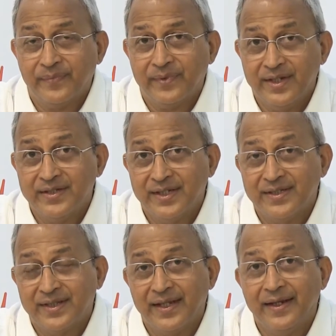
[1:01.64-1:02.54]
This
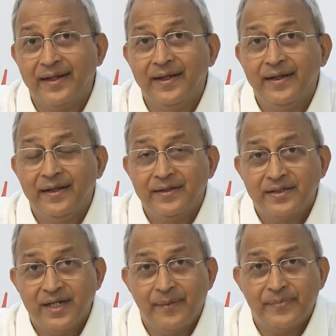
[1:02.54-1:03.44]
is the
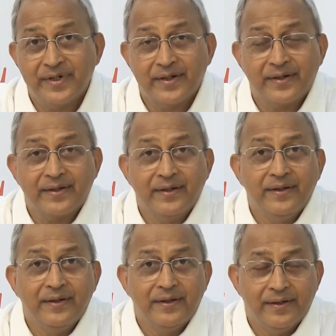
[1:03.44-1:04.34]
chapter
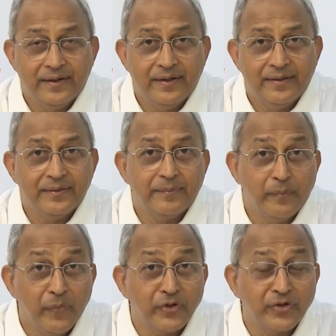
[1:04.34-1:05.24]

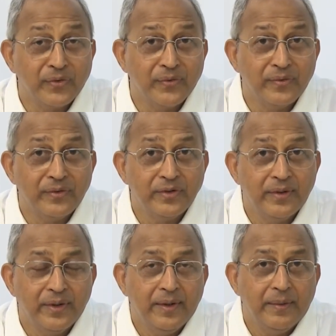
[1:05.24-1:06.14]
motto,
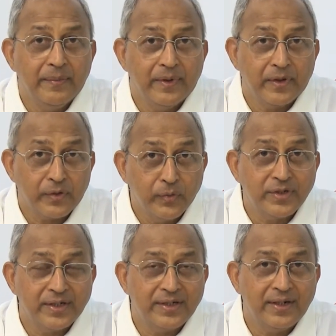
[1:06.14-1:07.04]

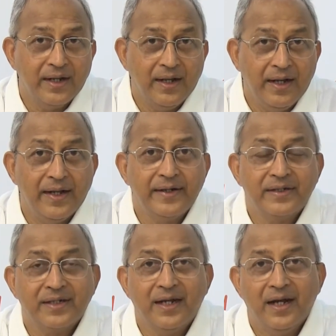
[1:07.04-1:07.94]
rooted
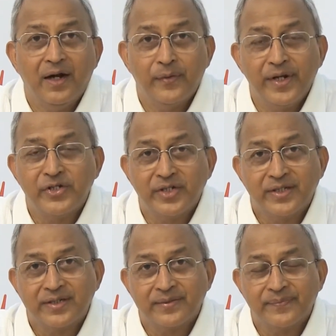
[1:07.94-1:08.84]
and
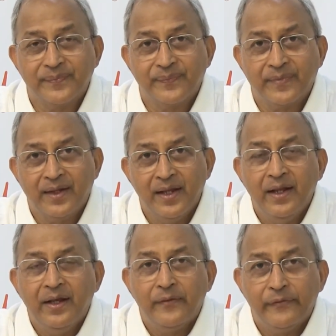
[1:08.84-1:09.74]
audacious.
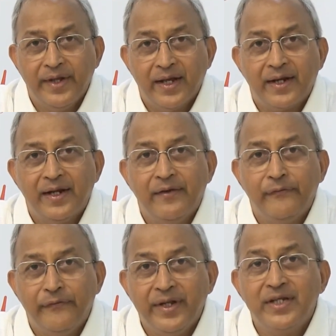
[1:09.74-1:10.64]
We are in a
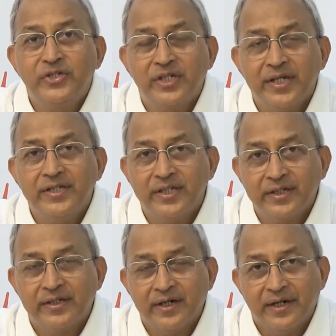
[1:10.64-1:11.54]
very
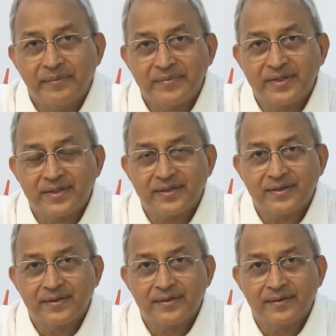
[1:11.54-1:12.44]
changing times,
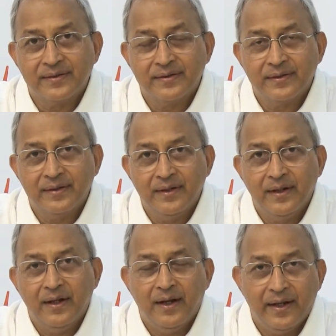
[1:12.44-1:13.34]

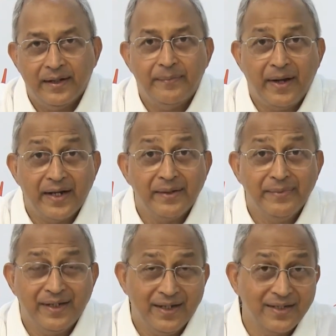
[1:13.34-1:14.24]
and the
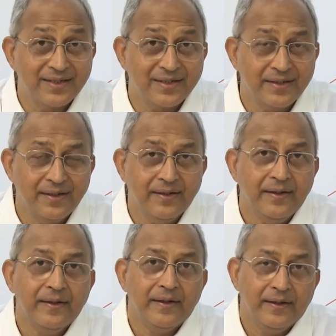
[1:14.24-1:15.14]
pandemic has
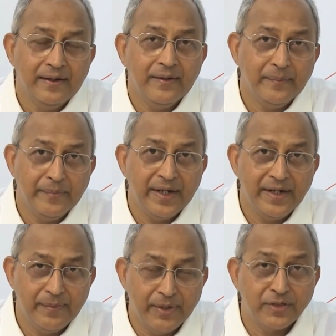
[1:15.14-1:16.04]
made
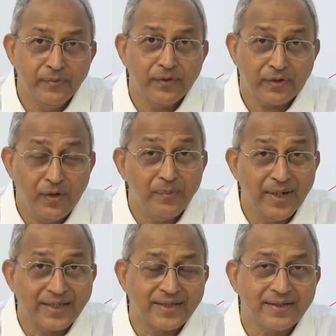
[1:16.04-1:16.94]
it much more
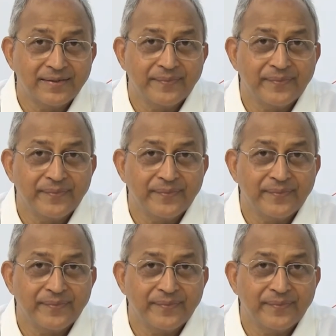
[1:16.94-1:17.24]
complex.